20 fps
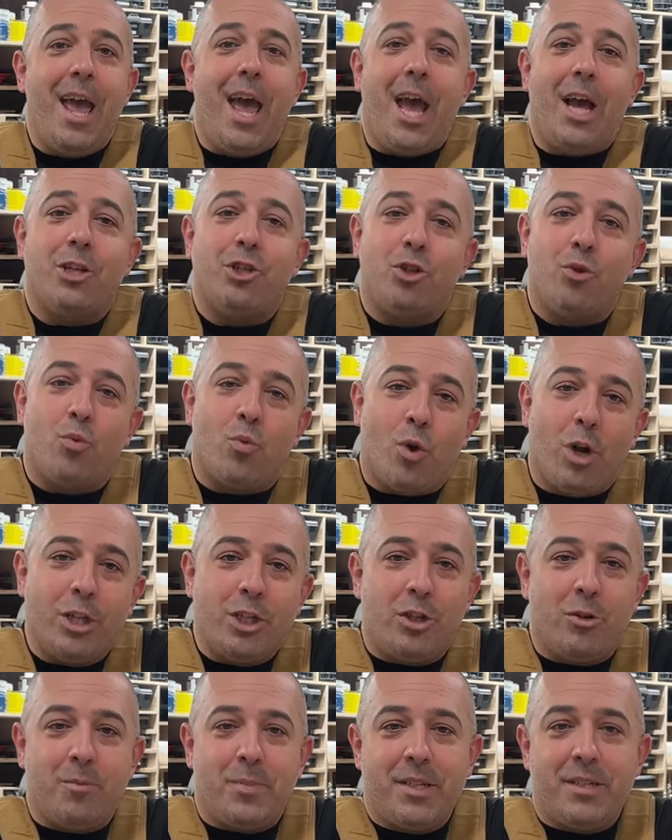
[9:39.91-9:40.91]
As you run
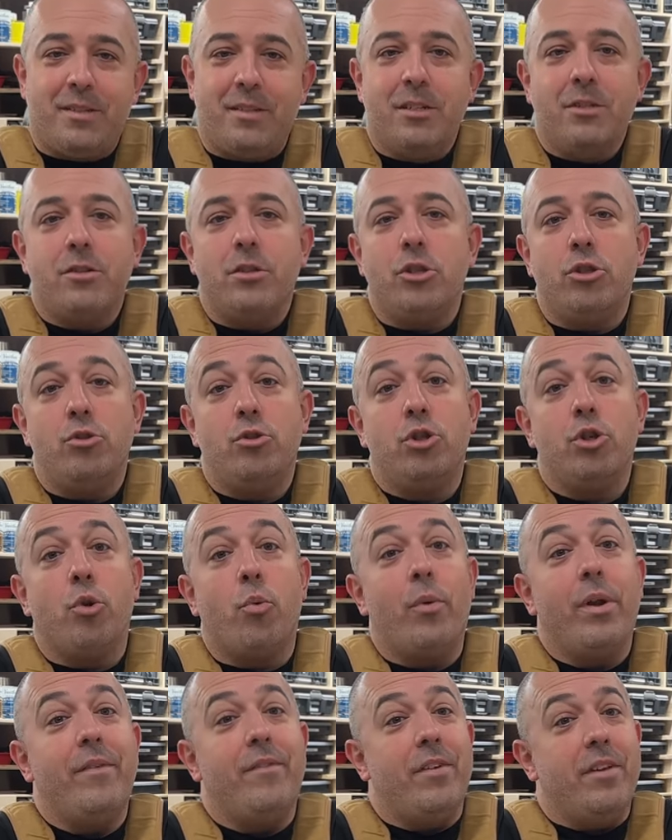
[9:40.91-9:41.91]
your business, you should
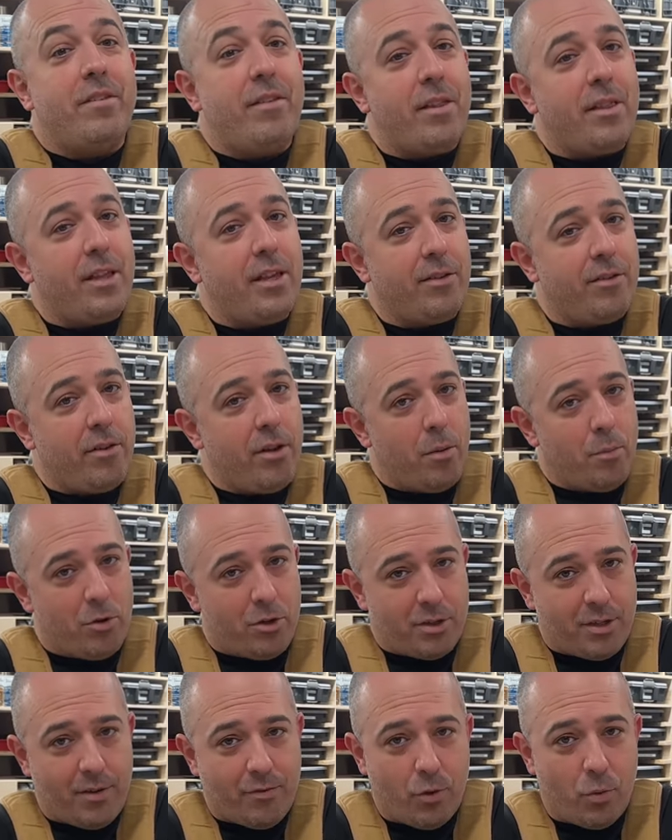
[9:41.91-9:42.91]
revisit these
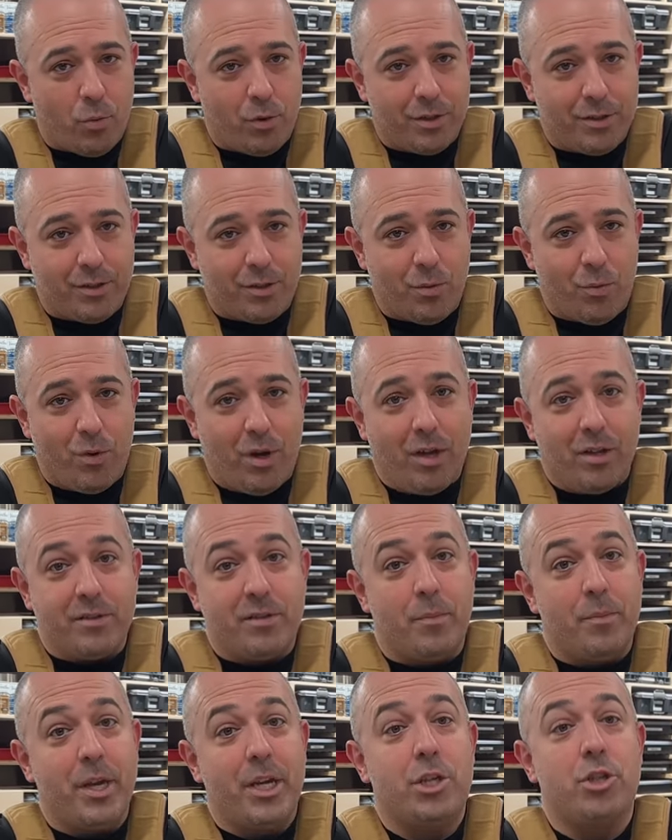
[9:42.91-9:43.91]
numbers every once in a while
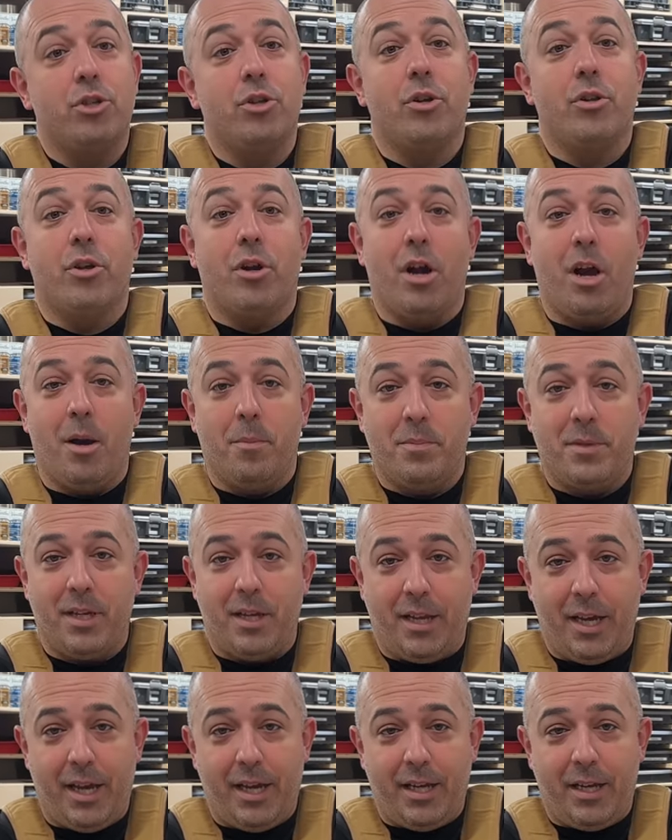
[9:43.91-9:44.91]
to make sure they're up to
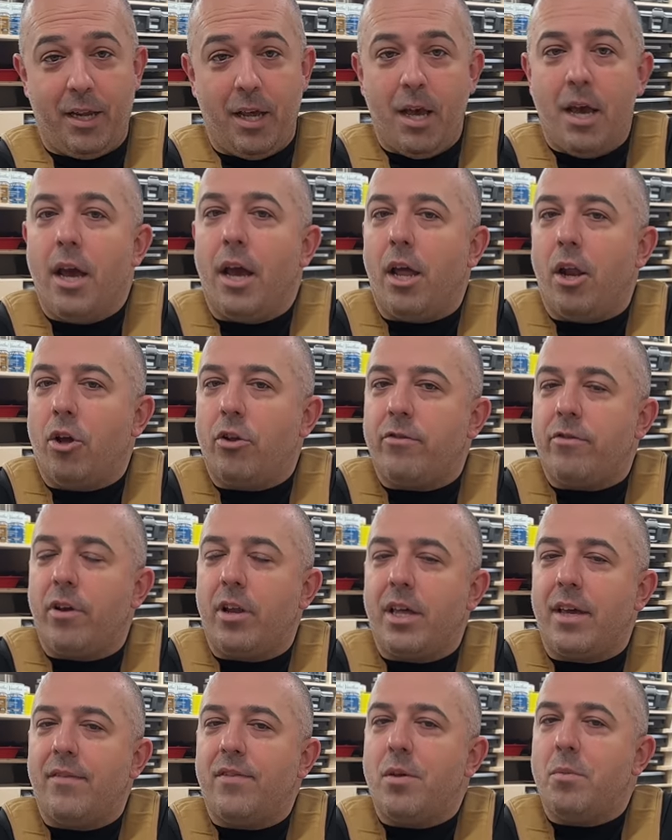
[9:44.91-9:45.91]
date and also
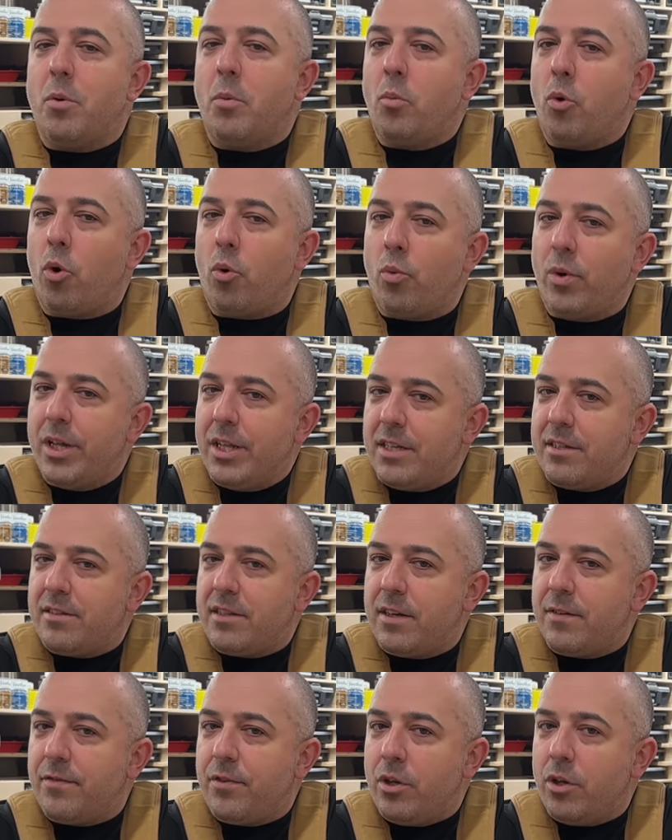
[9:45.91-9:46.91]
to give them a more
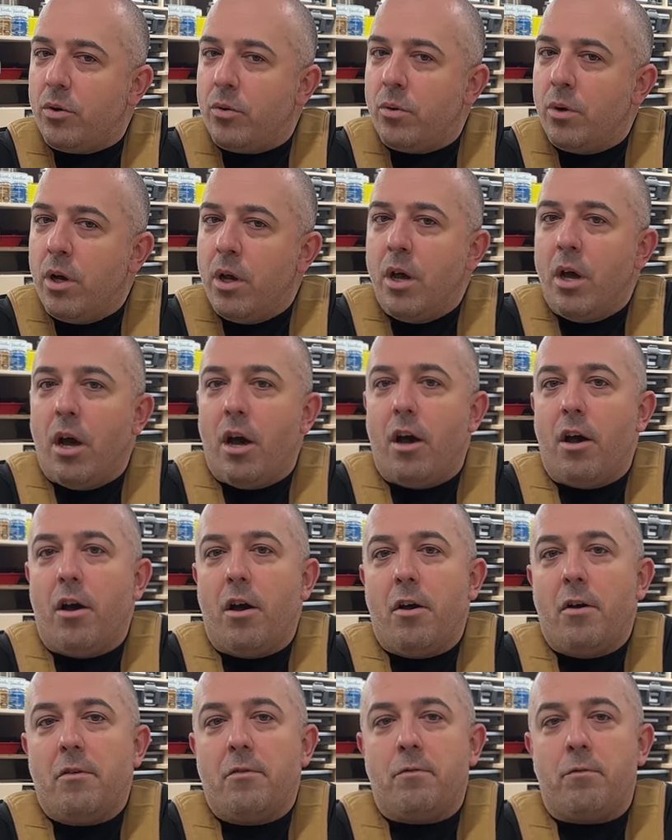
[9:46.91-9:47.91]
realistic view
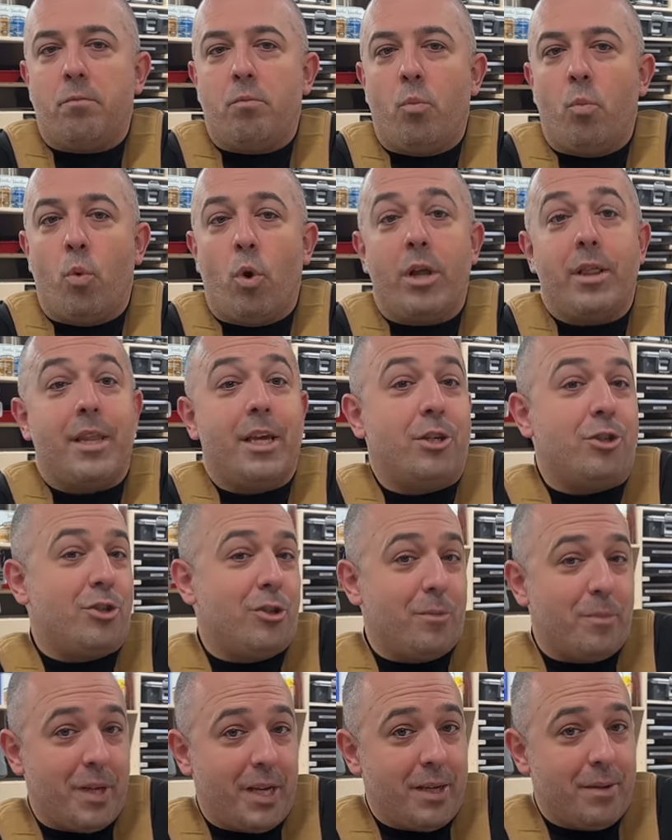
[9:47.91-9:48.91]
of what they
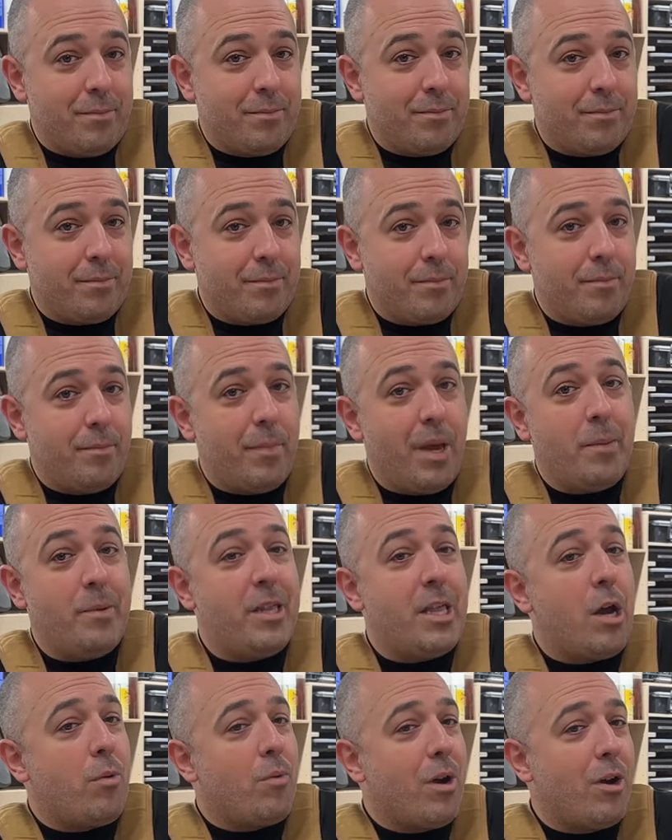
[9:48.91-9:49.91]
should be. Maybe
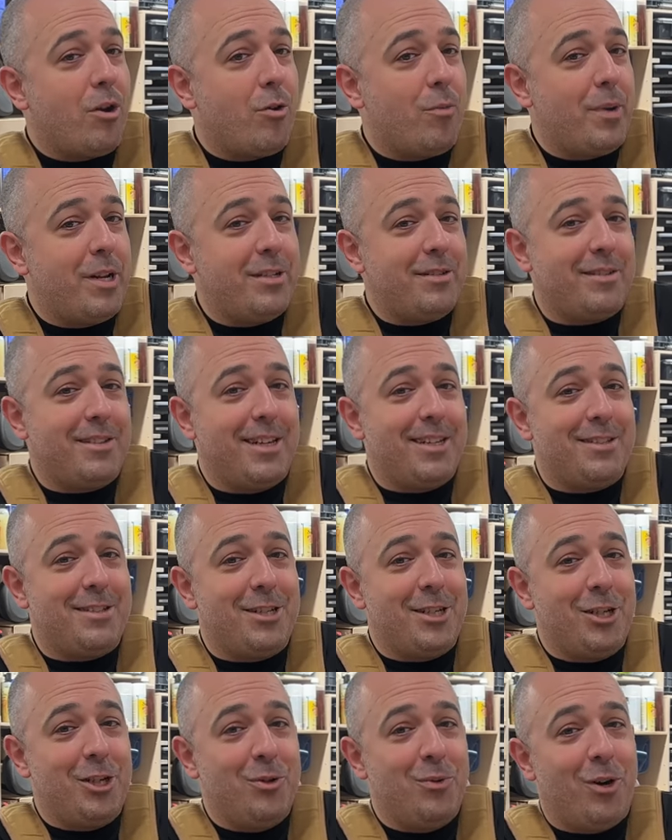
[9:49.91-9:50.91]
that router bit is
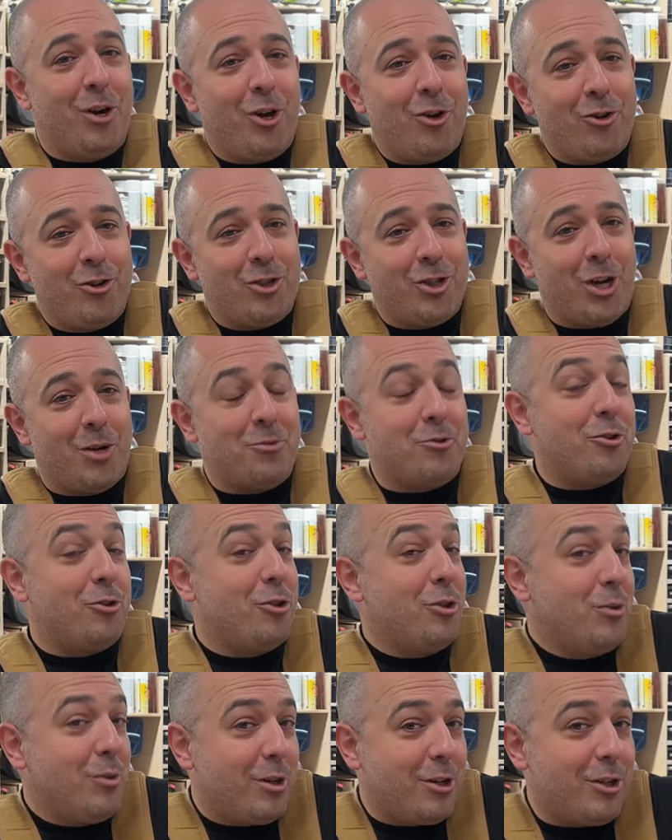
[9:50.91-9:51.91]
lasting you 100 jobs or
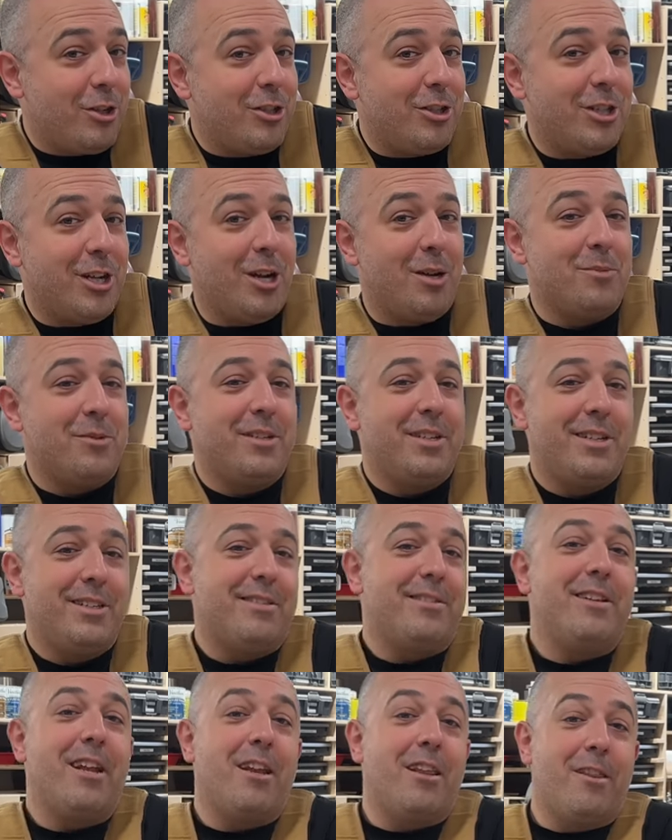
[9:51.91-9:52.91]
200 jobs
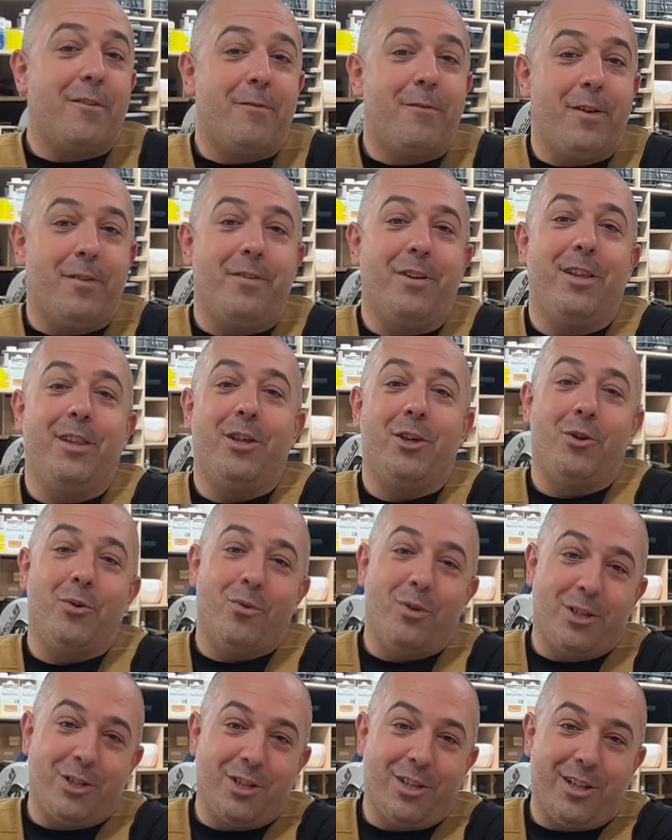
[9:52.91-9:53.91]
instead of the 50 that you
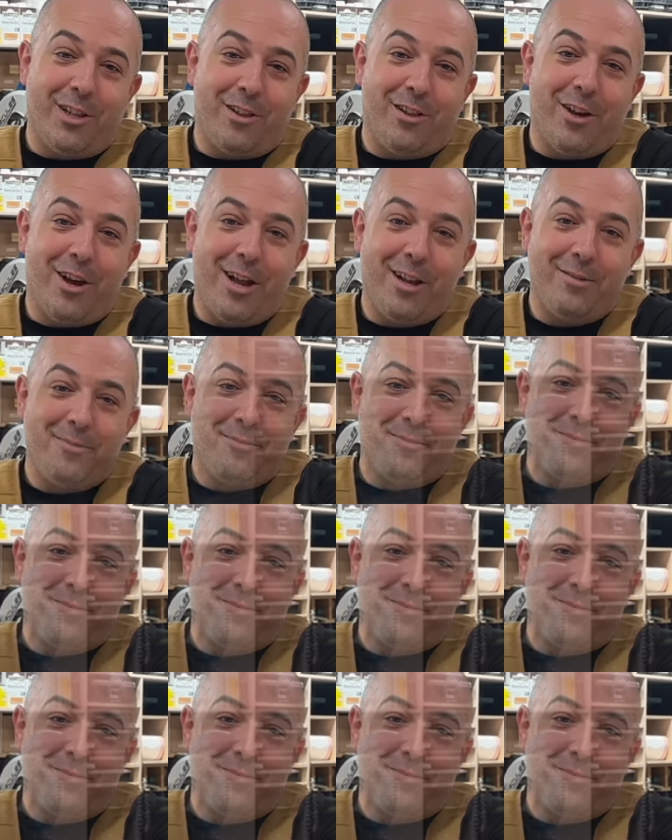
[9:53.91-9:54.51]
originally thought.